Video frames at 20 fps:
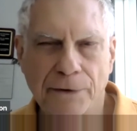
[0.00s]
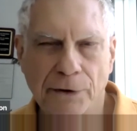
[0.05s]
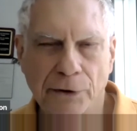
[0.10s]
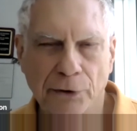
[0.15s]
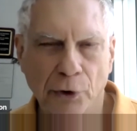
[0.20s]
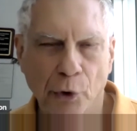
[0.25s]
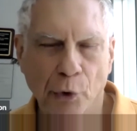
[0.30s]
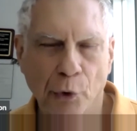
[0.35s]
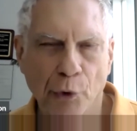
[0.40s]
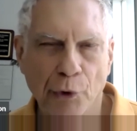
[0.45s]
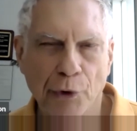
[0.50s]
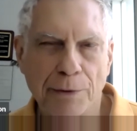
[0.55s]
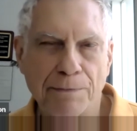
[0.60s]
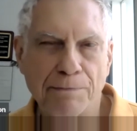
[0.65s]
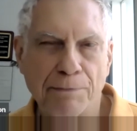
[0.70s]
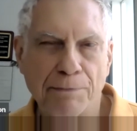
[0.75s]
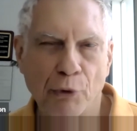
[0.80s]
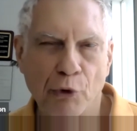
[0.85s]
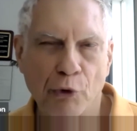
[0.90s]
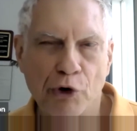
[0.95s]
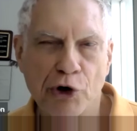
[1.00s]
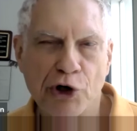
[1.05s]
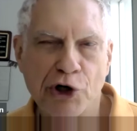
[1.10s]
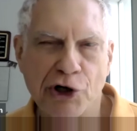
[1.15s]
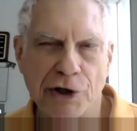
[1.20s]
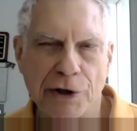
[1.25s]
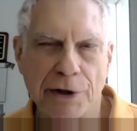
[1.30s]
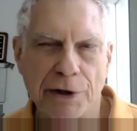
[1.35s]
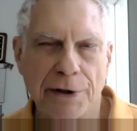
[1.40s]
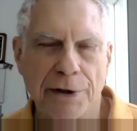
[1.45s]
lower portion
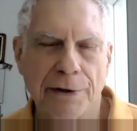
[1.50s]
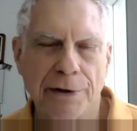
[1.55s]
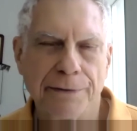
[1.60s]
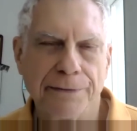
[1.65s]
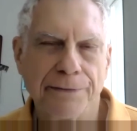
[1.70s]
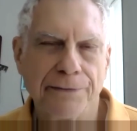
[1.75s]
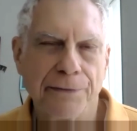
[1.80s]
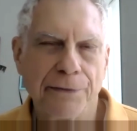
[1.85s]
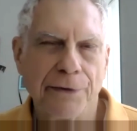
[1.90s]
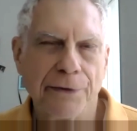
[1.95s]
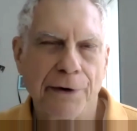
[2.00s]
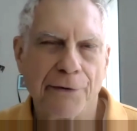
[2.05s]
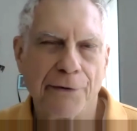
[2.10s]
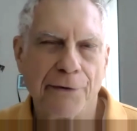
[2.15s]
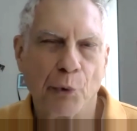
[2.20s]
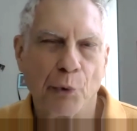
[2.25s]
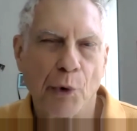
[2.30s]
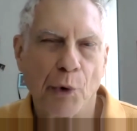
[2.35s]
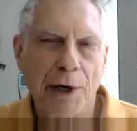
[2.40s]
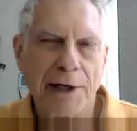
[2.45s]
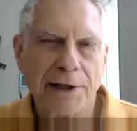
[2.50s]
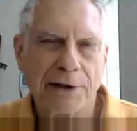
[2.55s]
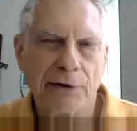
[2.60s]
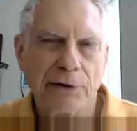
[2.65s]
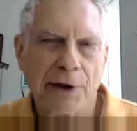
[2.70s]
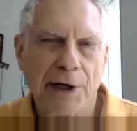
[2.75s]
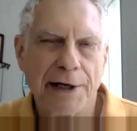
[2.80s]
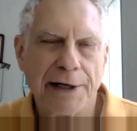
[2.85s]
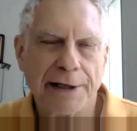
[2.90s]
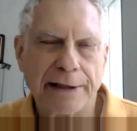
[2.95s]
of the right
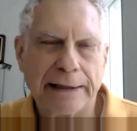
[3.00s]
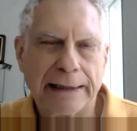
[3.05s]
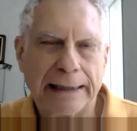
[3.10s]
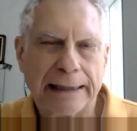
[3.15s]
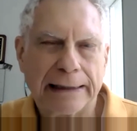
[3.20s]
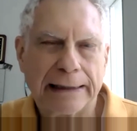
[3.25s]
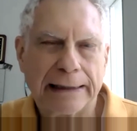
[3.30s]
leg,